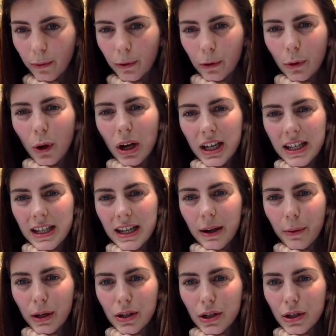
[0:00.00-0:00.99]
quality
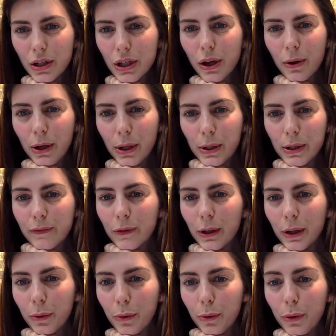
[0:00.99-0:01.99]
which is so useful
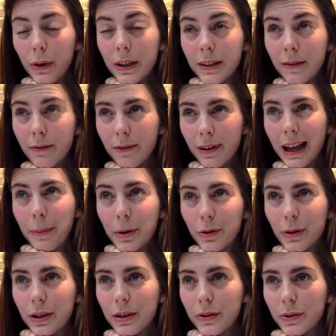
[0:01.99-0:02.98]
in all these
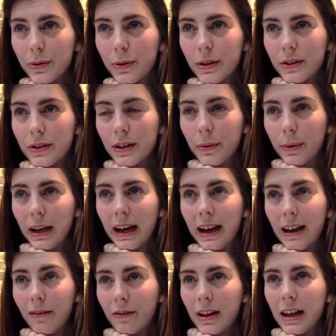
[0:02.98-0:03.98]
inflammatory disorders that we
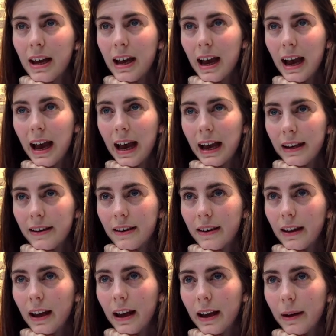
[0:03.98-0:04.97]
have. And
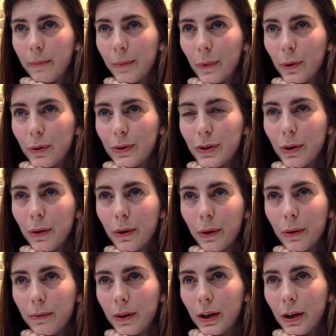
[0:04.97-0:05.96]
also
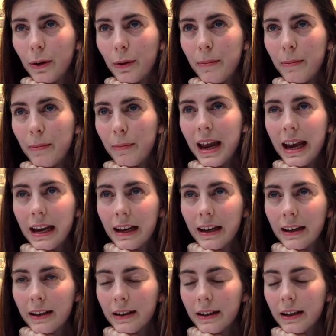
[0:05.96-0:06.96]
the
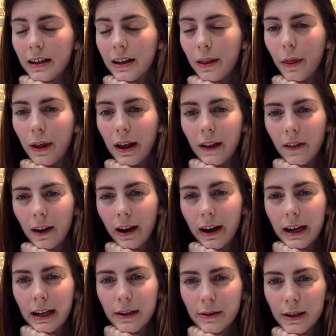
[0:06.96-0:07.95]
main thing that I
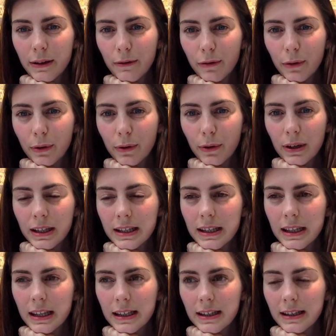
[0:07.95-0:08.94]
use it for is
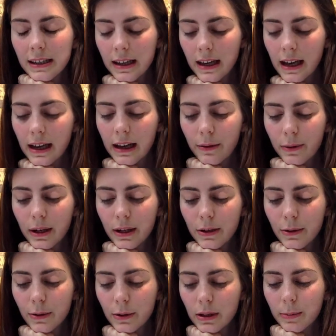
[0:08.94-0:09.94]
this, when it
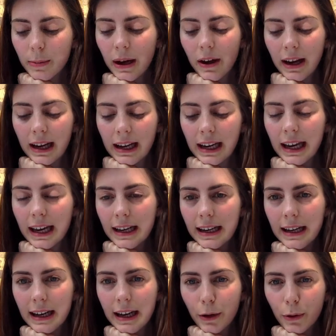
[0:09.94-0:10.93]
talks about
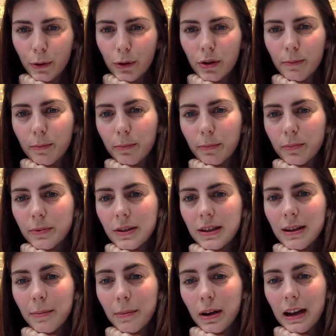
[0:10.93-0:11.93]
enkindling or
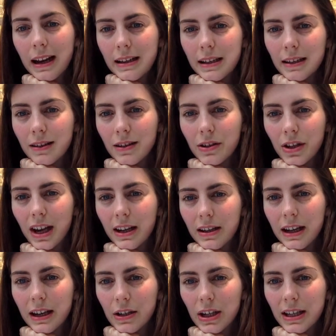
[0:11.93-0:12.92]
stimulating the
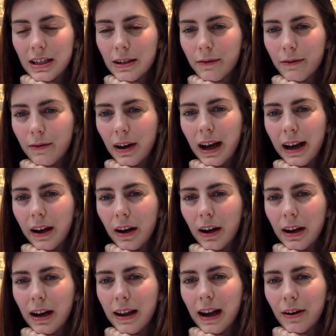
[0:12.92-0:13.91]
digestive fire.
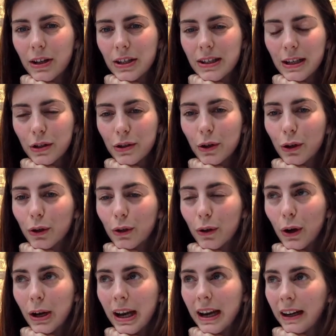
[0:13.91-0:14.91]
And there is this
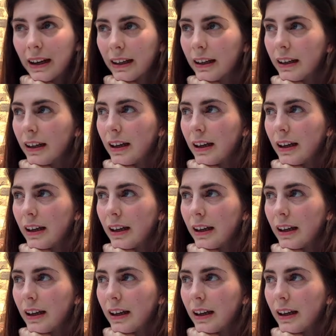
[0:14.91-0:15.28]
chronic